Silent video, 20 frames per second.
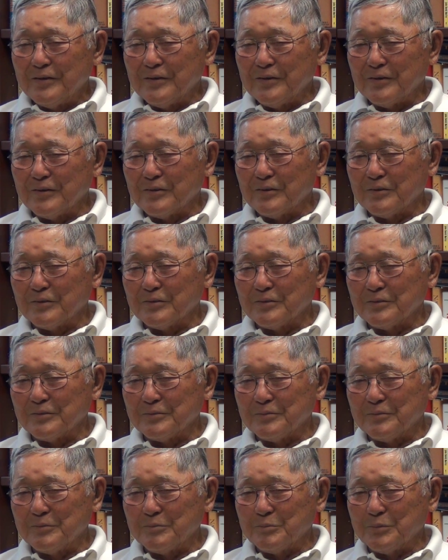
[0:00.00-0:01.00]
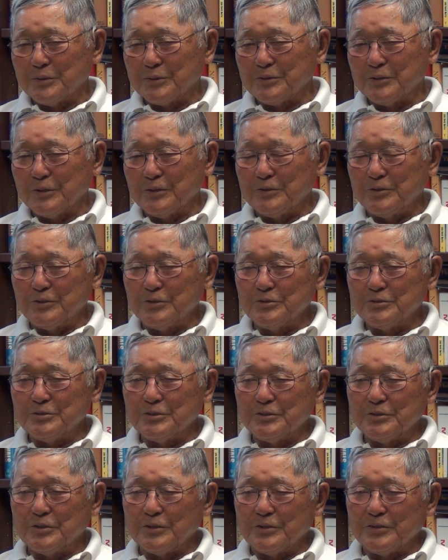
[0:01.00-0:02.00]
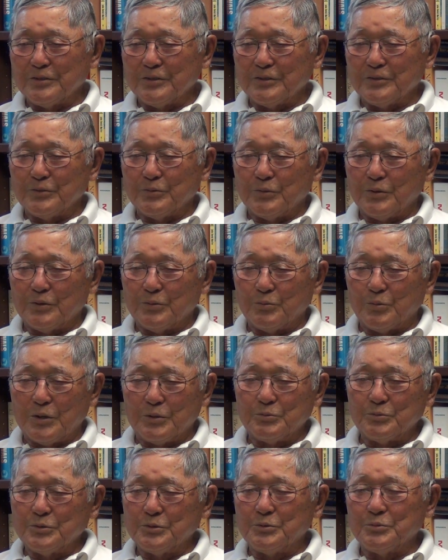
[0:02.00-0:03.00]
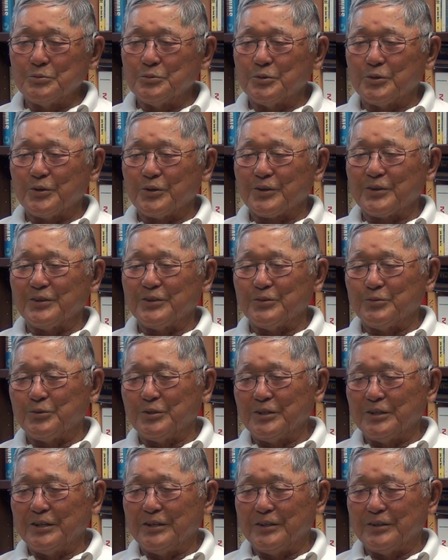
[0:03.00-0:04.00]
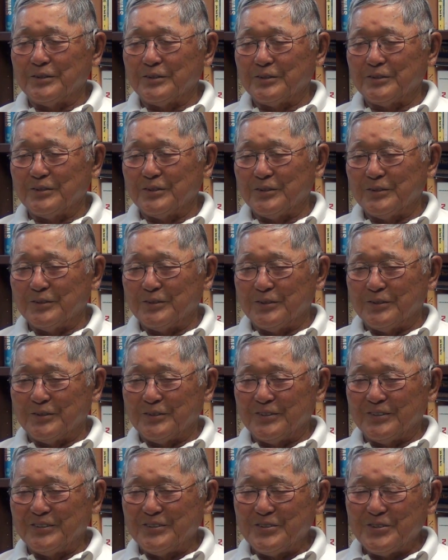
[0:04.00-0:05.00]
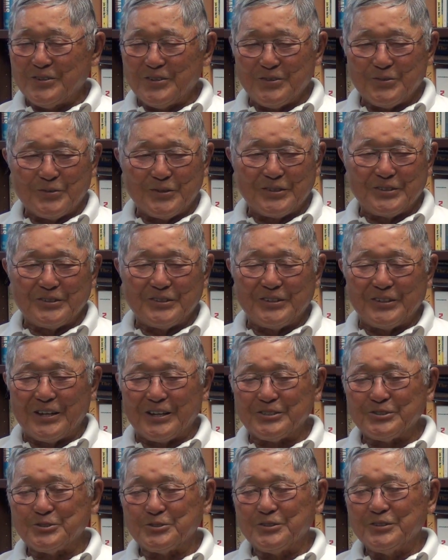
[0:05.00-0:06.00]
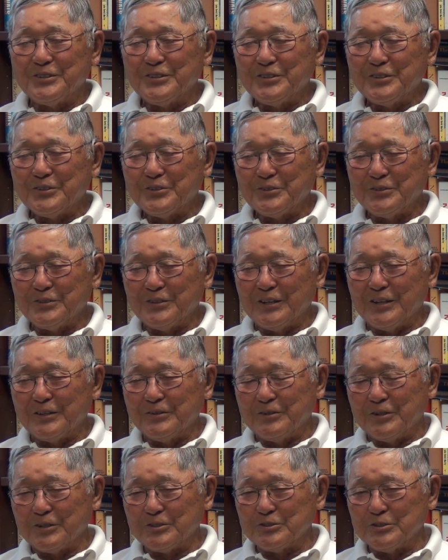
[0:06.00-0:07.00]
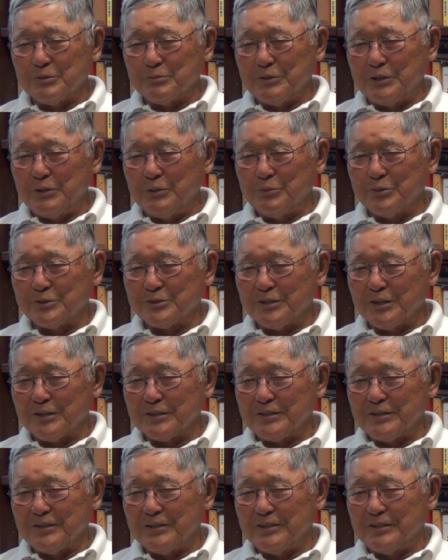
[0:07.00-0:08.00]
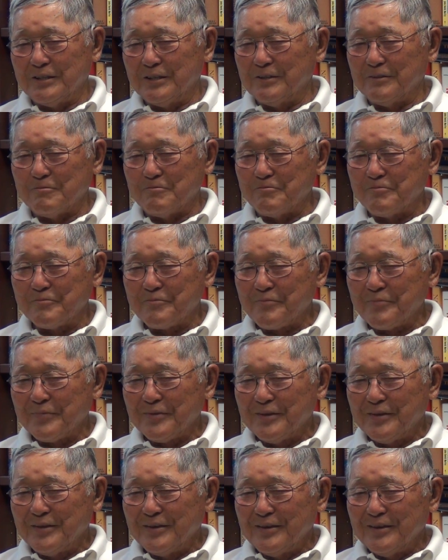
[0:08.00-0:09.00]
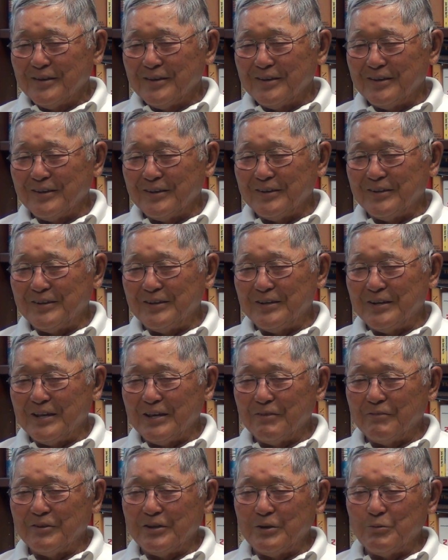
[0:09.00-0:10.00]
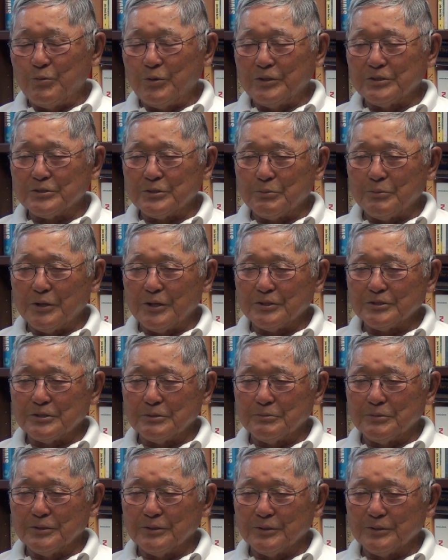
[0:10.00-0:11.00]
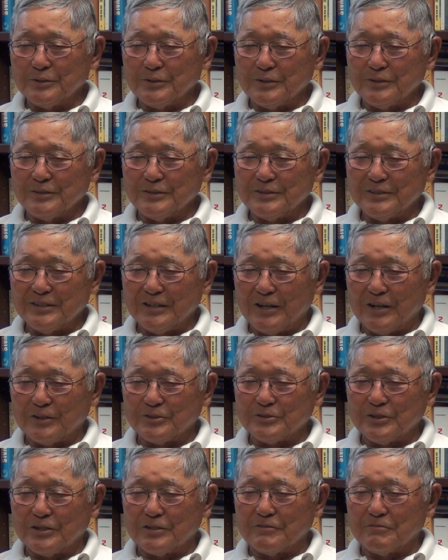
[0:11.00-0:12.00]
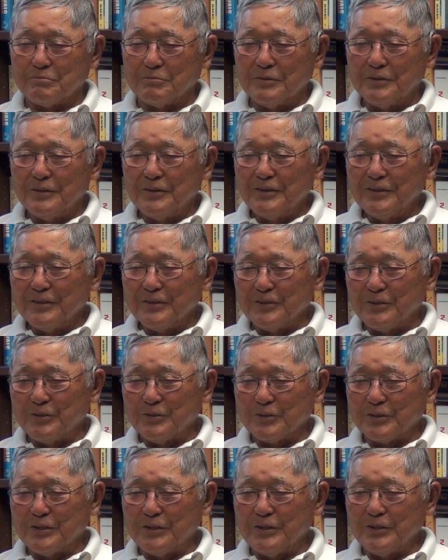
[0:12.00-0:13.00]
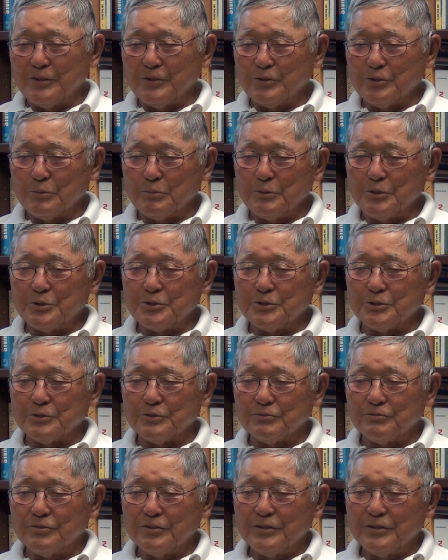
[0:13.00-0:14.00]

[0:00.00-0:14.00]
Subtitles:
but usually one wouldn't work really. The one next to me, he was lucky. He didn't have any responsibilities outside of getting into mischief.